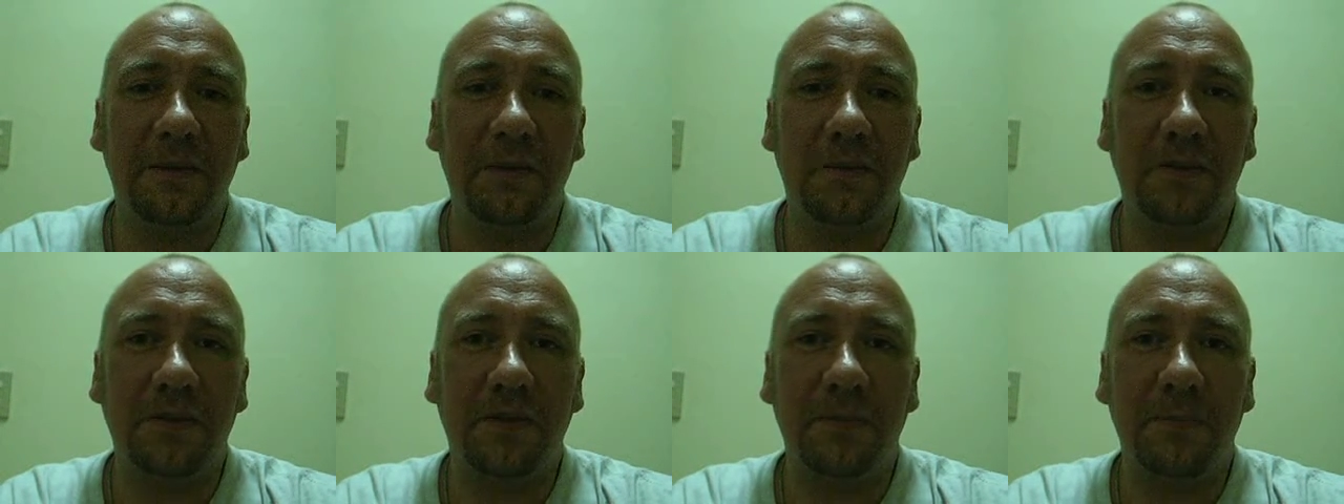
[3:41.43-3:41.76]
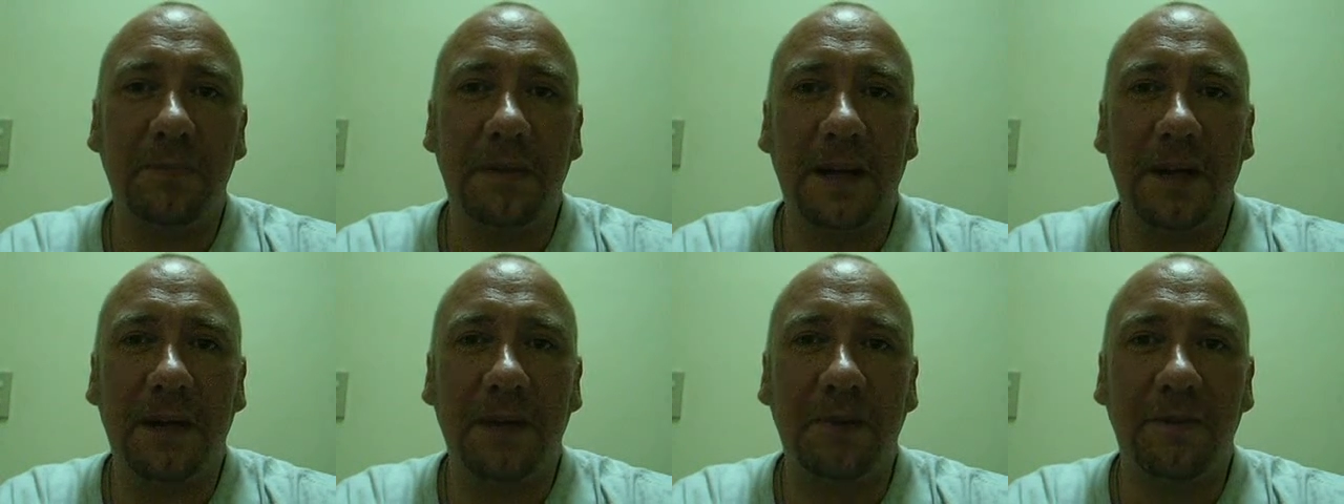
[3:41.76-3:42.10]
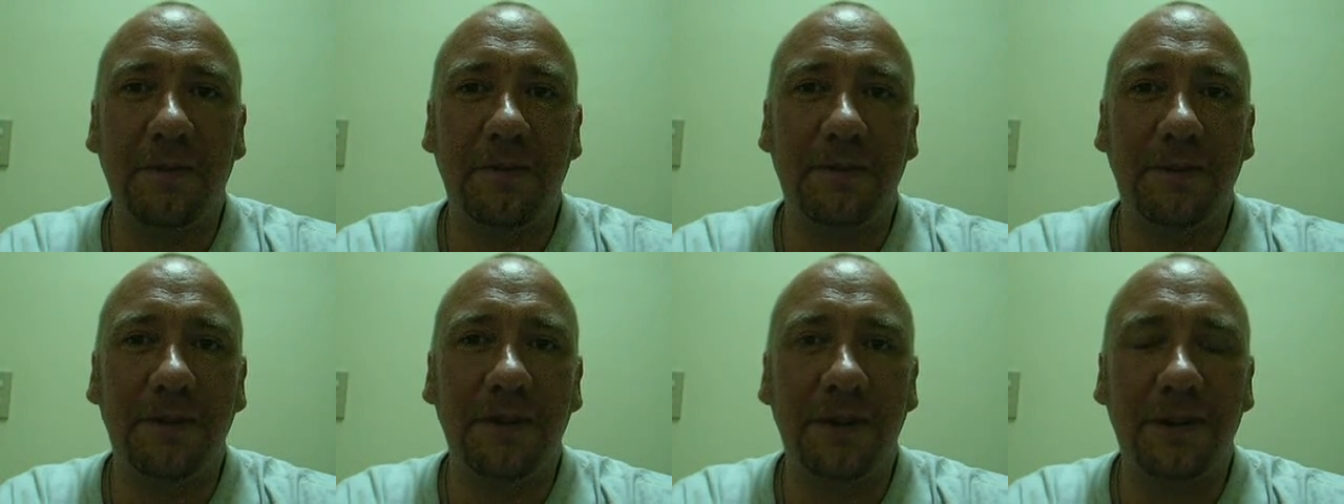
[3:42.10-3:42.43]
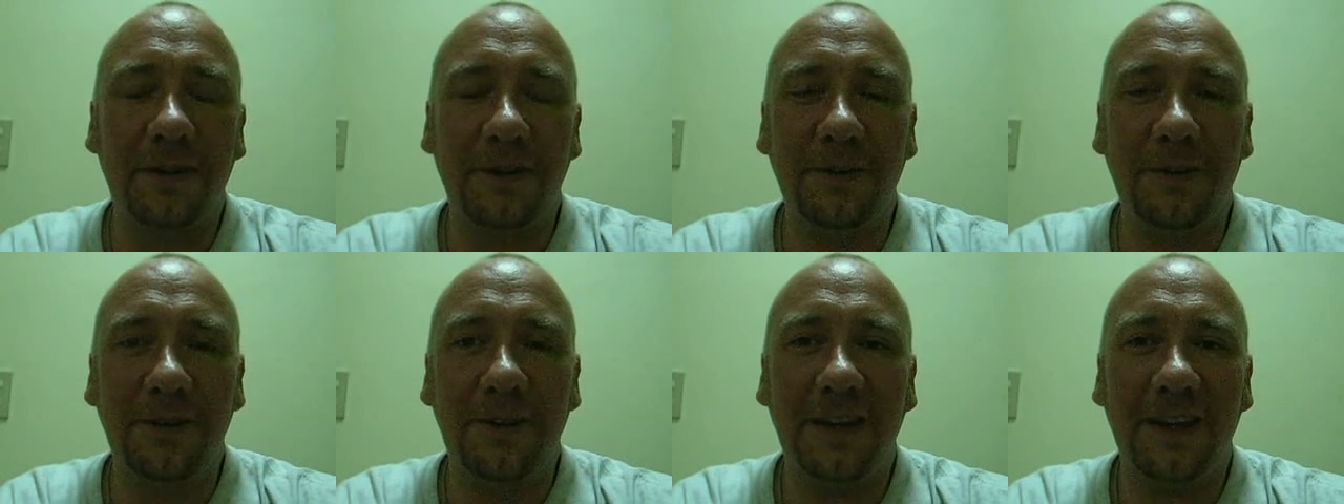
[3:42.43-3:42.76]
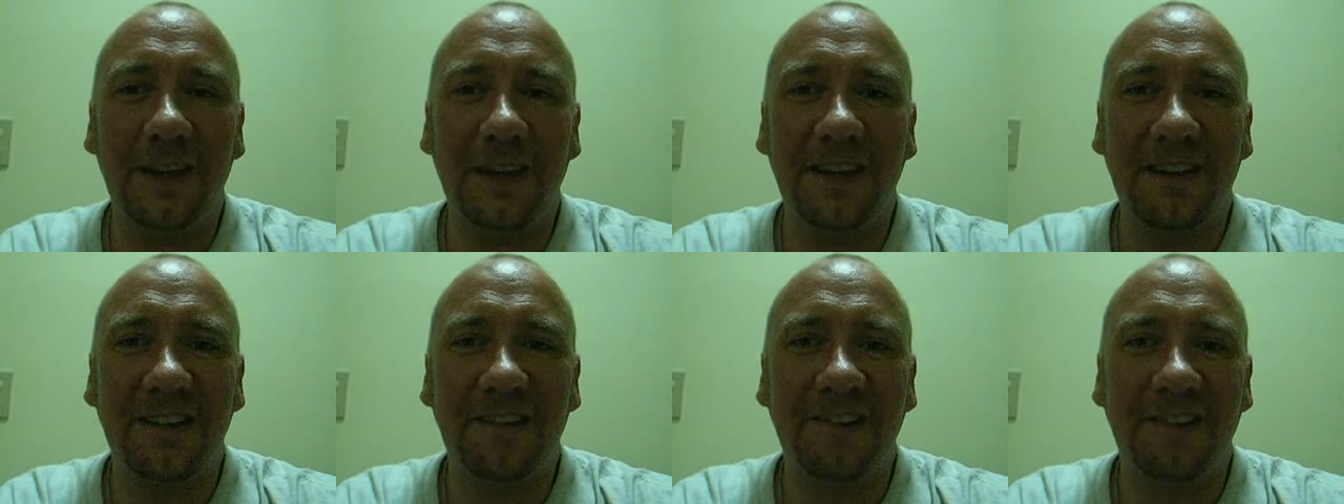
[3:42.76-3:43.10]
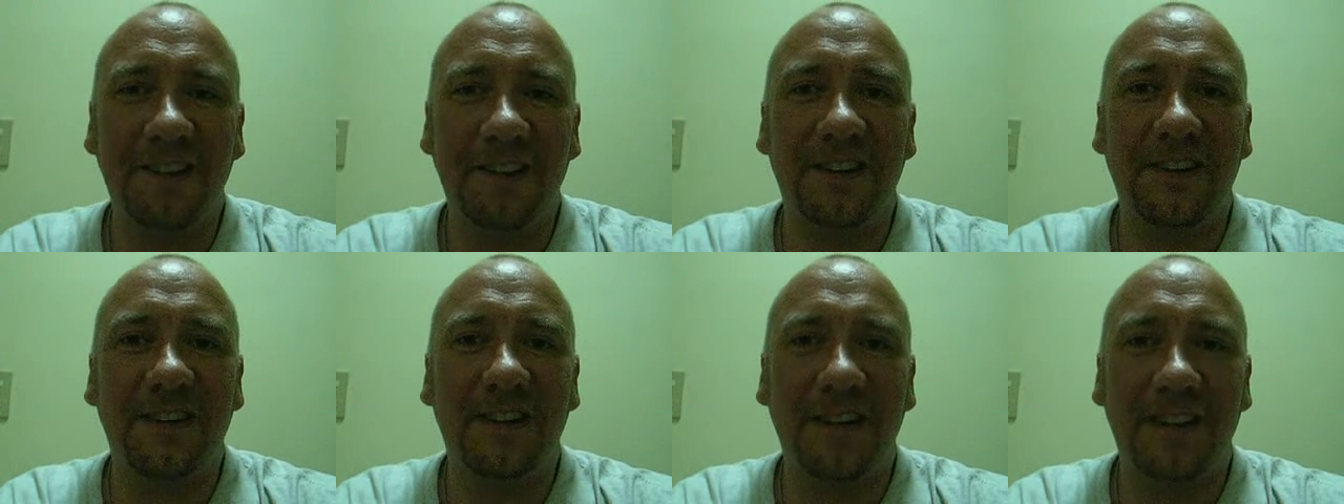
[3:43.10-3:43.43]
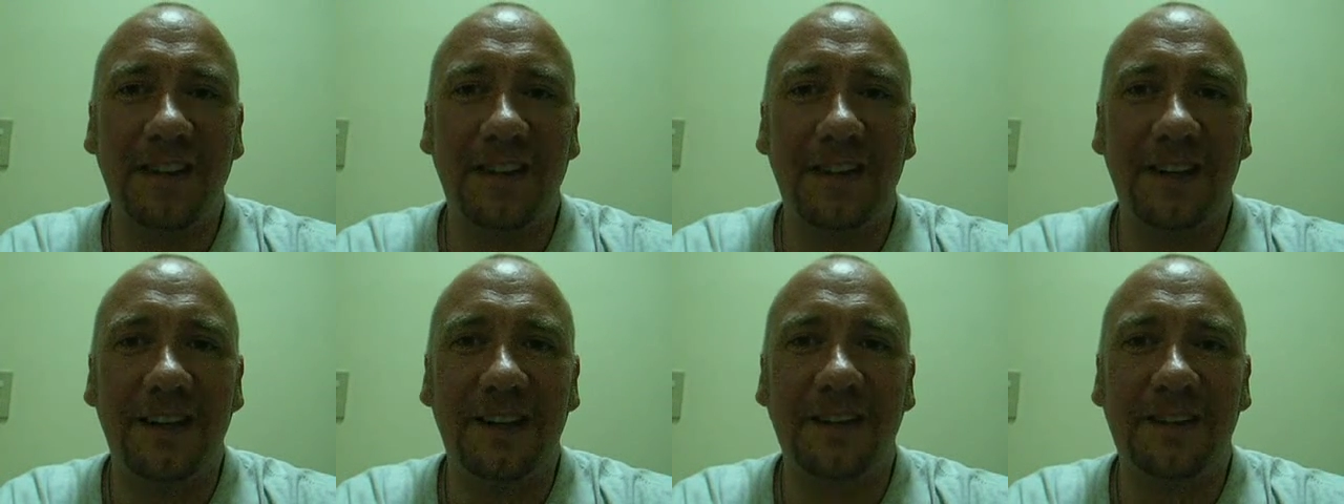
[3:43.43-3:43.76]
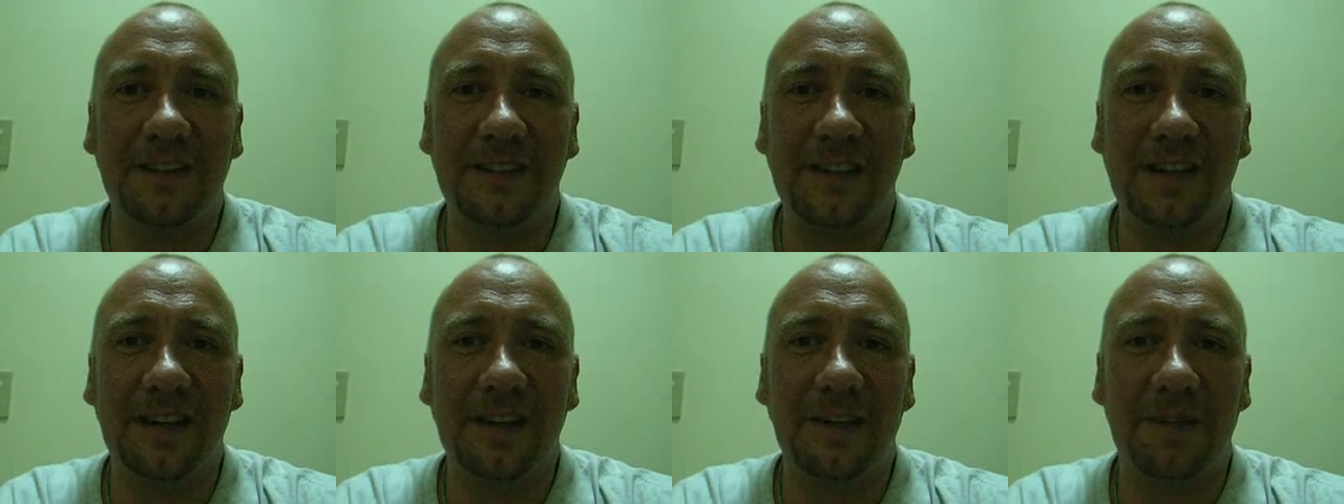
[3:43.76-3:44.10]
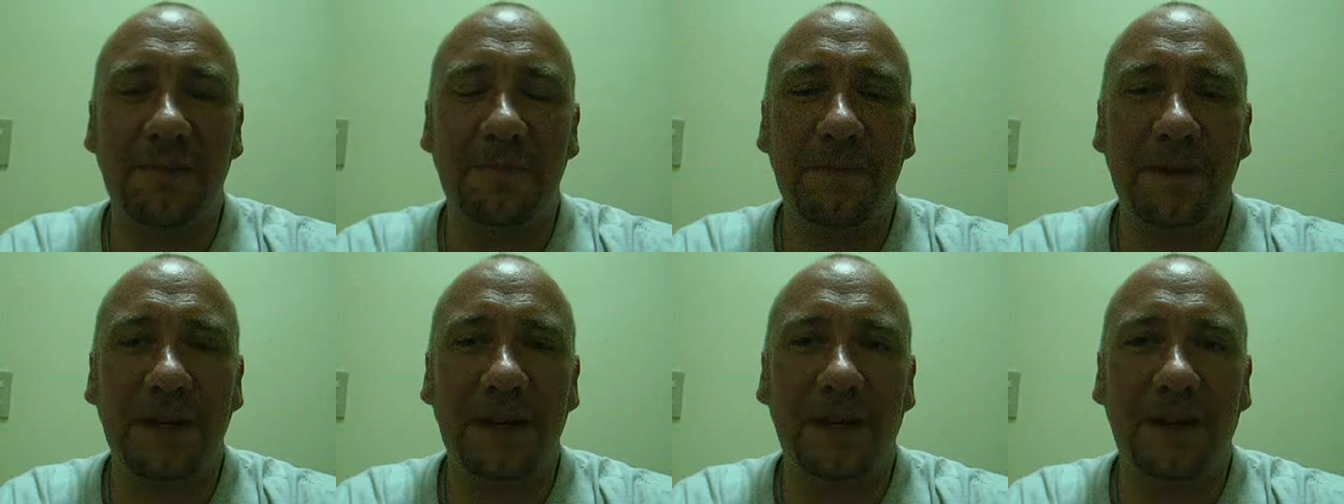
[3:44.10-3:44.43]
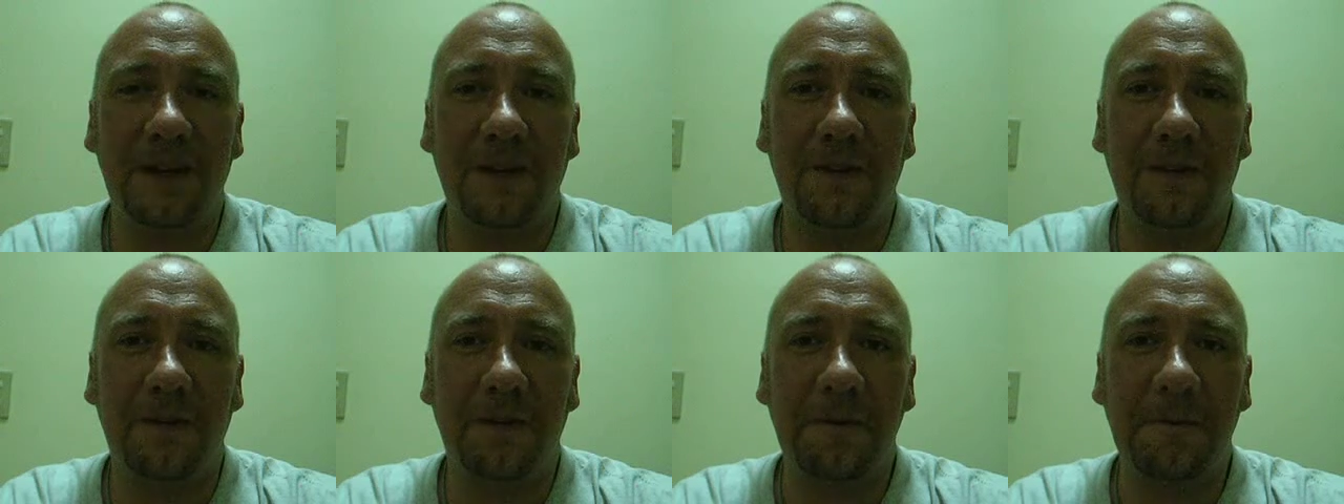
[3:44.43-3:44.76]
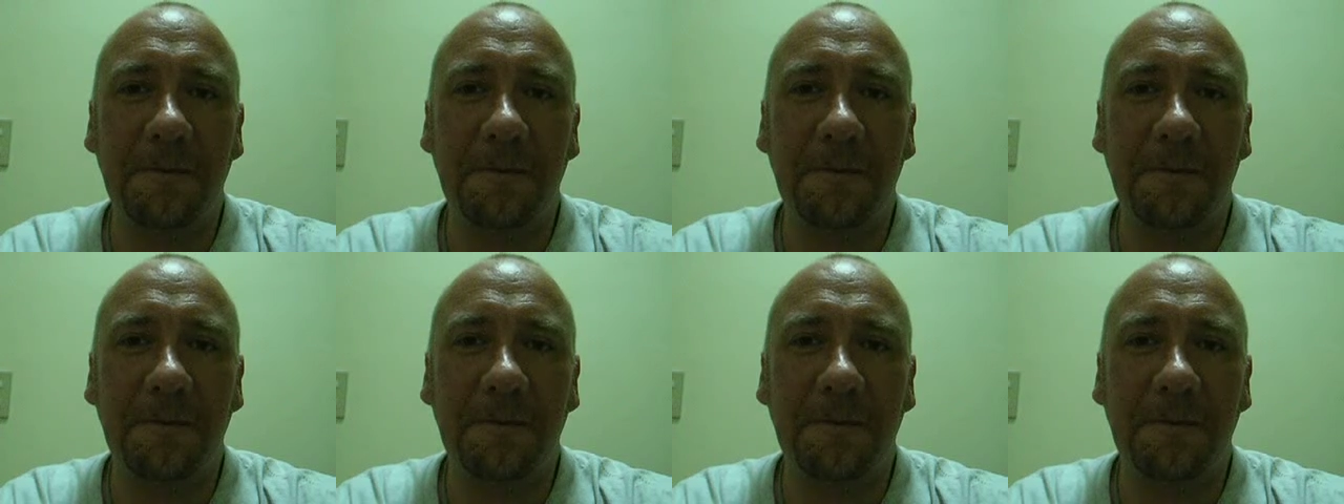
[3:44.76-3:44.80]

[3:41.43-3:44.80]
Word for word: was on my own for New Year and uh, taken me along.